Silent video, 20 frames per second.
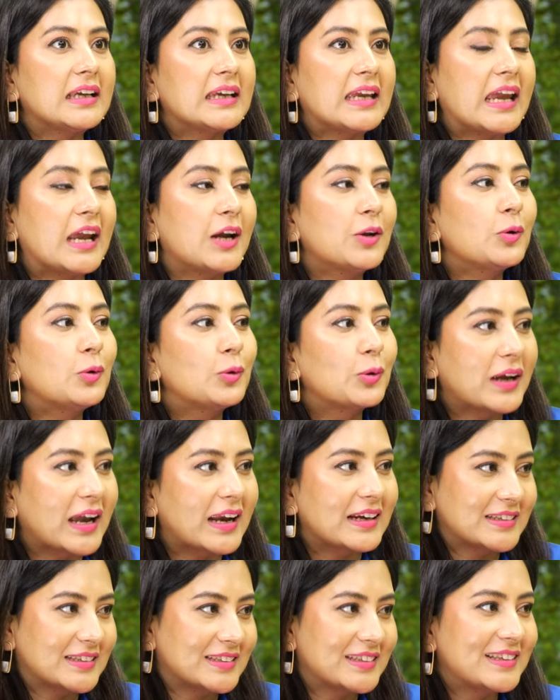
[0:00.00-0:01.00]
care to look
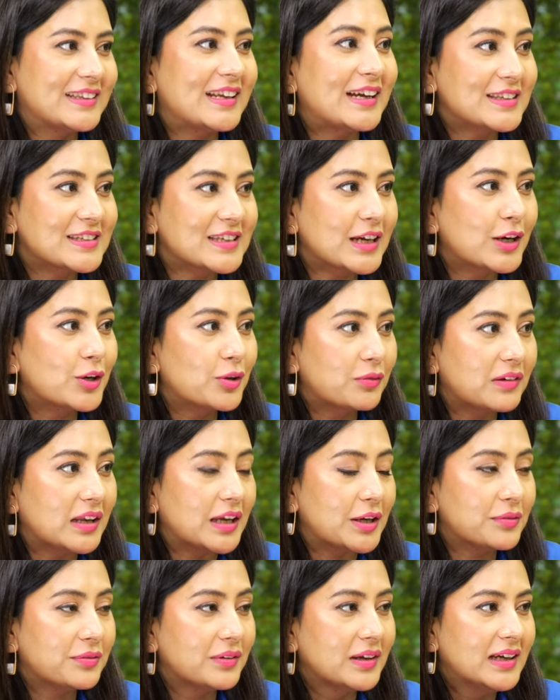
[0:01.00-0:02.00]
at that yeah. side of
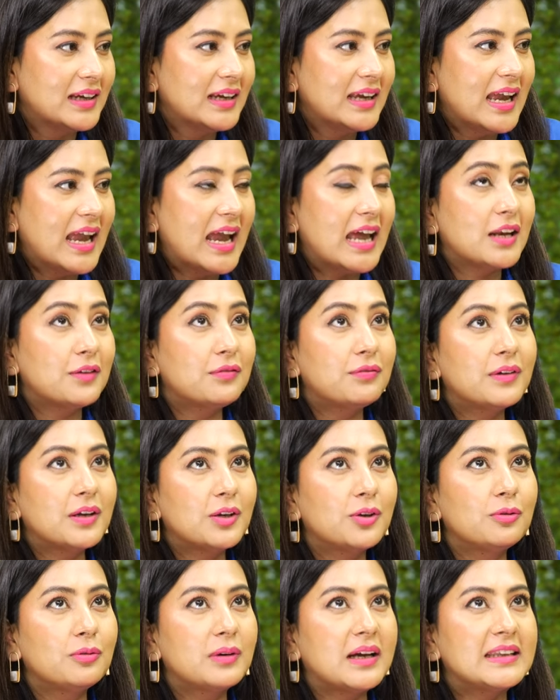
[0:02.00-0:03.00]
life. Yeah. And if we
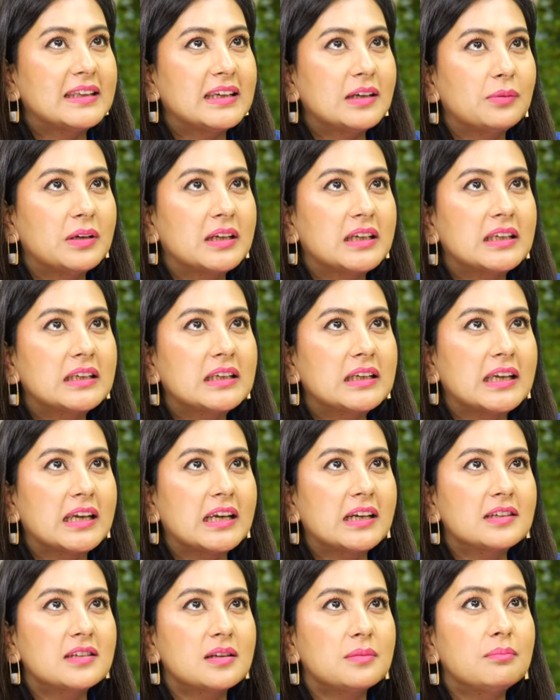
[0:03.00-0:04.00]
do, I think we can
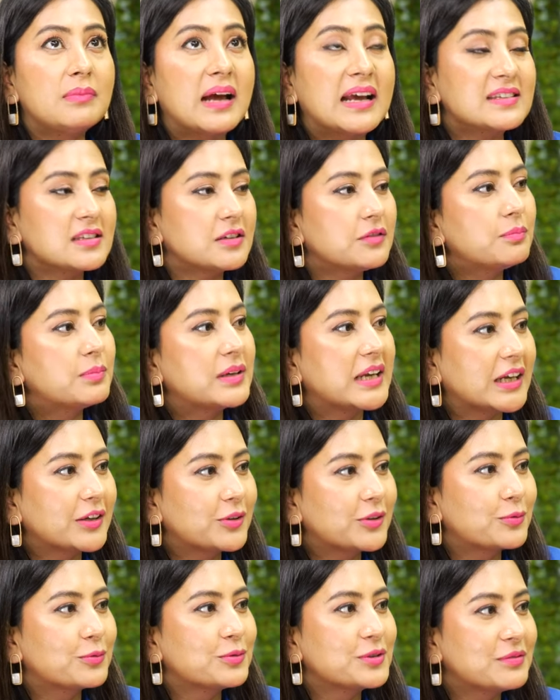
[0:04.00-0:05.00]
create some massive
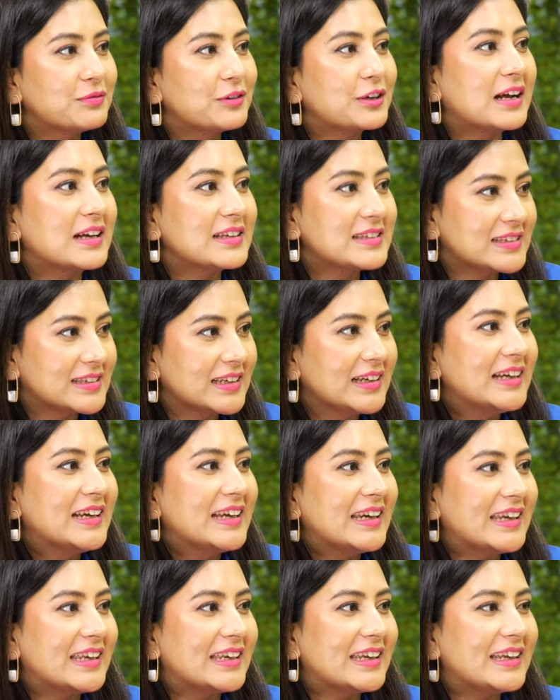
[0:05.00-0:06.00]
breakthroughs for us
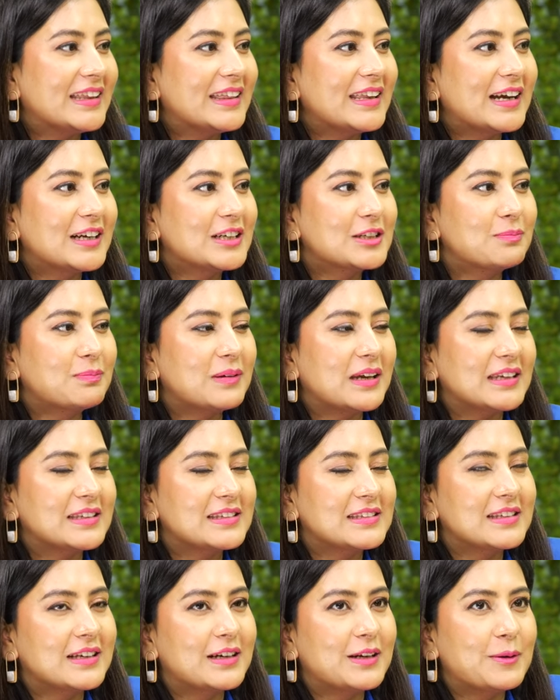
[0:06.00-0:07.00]
in, in that space.
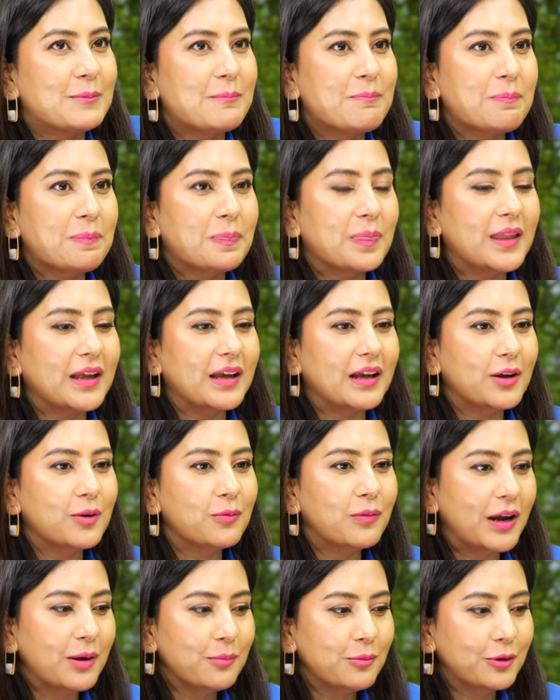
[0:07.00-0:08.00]
Uh, uh,
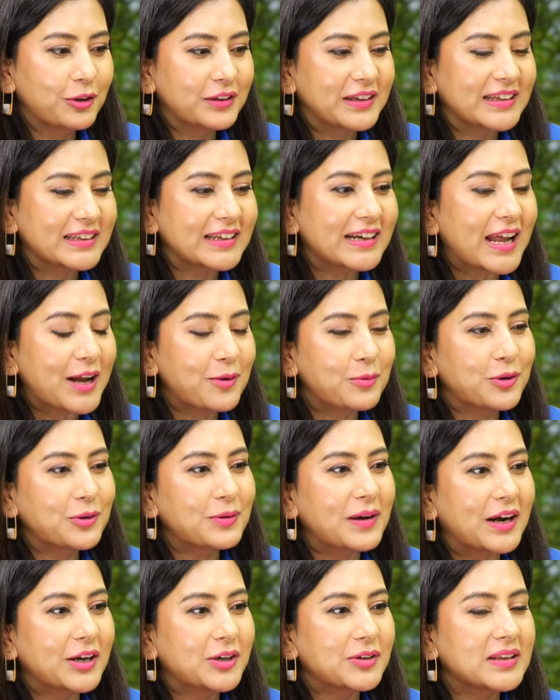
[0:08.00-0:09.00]
one more thing that I want
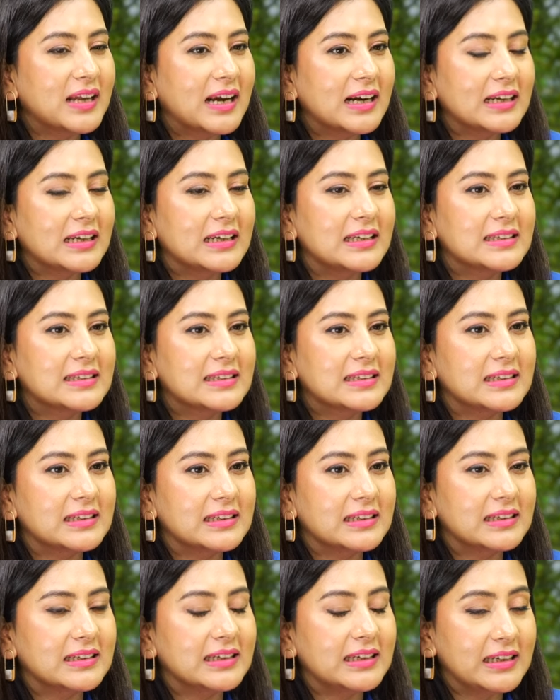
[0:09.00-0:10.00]
to add to that list
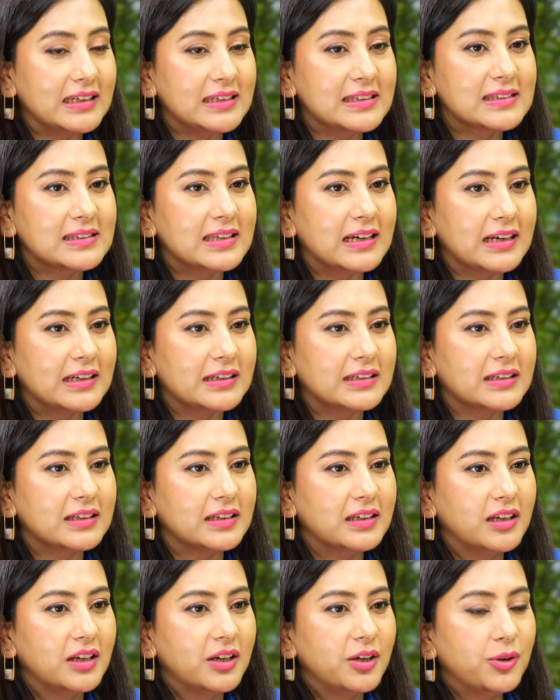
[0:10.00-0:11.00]
is that
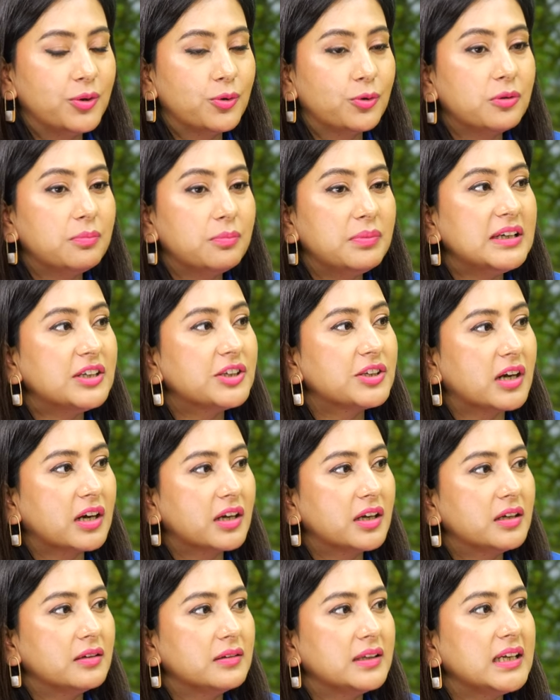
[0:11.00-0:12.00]
don't be
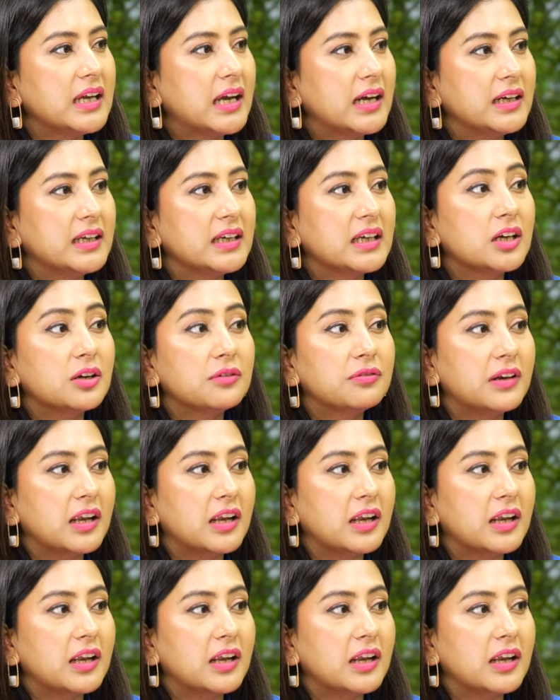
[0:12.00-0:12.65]
shut to the idea of